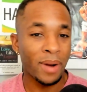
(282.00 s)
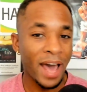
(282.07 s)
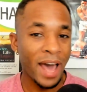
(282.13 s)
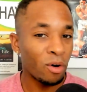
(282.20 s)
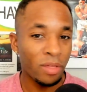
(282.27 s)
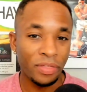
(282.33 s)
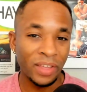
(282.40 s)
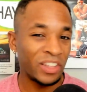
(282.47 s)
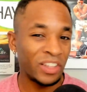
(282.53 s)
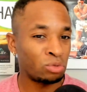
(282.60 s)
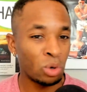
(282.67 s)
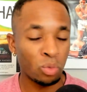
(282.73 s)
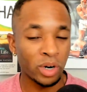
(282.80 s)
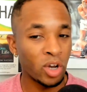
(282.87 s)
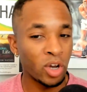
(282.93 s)
but I don't think that's
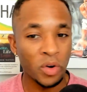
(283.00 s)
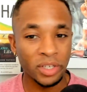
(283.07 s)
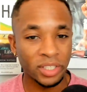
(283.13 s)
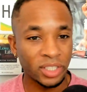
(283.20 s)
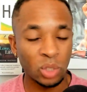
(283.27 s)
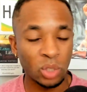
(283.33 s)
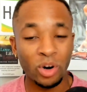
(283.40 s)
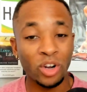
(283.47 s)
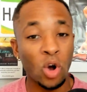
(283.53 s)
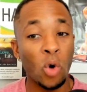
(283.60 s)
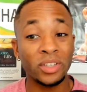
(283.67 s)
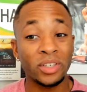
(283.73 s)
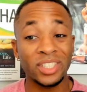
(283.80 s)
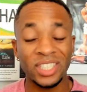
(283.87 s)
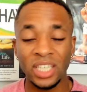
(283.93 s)
what we're going to see. We're
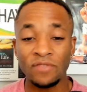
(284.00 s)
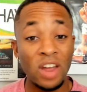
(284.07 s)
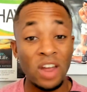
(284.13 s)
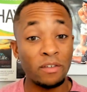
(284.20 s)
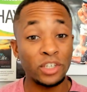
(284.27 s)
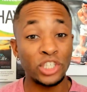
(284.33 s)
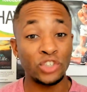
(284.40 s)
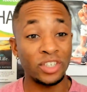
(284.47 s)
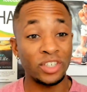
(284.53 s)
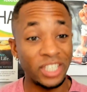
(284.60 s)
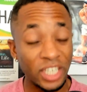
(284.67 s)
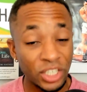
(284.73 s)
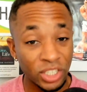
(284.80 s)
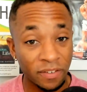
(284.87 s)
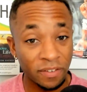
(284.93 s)
going to see a very
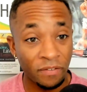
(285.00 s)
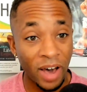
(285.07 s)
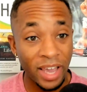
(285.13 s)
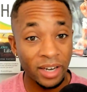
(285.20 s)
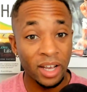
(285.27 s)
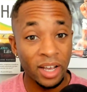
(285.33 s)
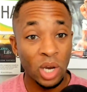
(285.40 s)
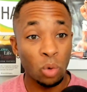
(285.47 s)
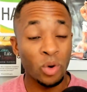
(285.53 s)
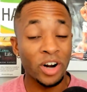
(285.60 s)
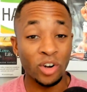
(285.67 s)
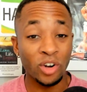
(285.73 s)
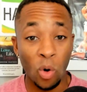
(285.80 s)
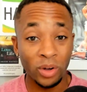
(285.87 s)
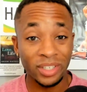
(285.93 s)
strategic fight.
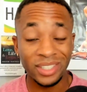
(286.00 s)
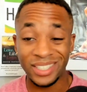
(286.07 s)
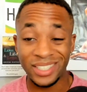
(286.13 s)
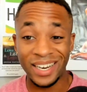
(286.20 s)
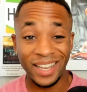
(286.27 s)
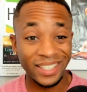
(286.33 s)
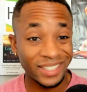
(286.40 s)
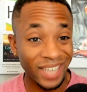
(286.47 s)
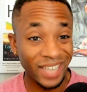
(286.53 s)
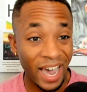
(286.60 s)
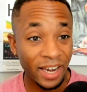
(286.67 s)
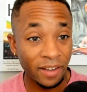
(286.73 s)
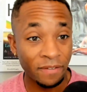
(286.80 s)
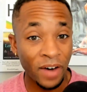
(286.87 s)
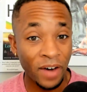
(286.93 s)
We're going to see an
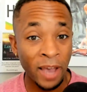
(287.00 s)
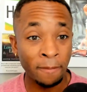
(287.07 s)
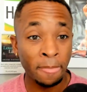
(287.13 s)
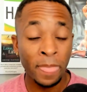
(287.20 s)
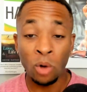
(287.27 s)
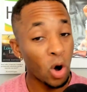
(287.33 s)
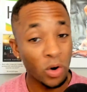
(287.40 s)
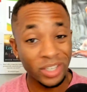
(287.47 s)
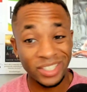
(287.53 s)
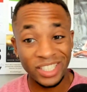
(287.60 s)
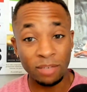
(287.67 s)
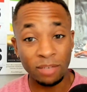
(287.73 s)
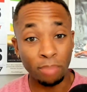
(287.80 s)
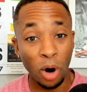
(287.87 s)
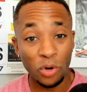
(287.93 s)
exciting fight. We're going to
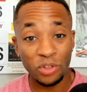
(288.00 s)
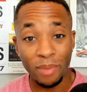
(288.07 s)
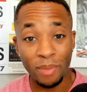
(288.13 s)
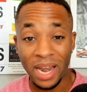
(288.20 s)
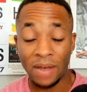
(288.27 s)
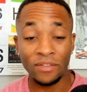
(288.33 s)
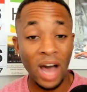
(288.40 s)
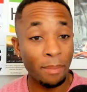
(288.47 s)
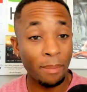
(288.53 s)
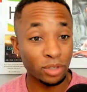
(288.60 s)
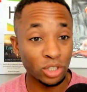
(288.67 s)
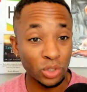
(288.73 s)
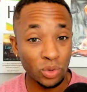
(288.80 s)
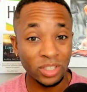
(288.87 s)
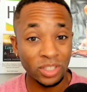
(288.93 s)
see both men have
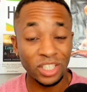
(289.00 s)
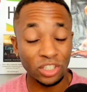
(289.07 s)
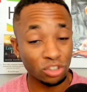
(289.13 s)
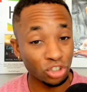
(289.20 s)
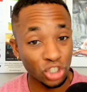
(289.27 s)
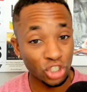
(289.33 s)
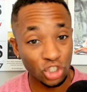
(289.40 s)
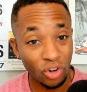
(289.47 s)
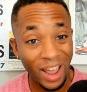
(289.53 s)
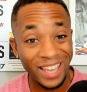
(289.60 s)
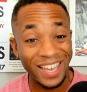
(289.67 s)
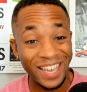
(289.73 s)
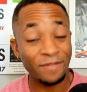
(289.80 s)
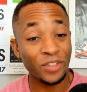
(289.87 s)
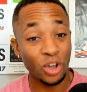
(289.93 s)
opportunities to
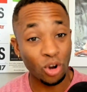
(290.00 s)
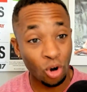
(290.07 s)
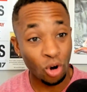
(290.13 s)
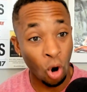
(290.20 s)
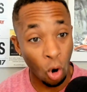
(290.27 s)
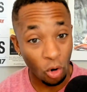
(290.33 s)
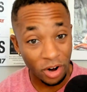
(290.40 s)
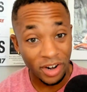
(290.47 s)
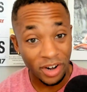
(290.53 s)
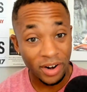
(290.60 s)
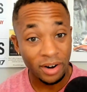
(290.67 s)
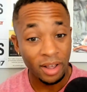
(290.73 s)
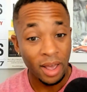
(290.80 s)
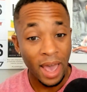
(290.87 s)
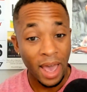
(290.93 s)
strike in the
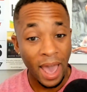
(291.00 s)
corner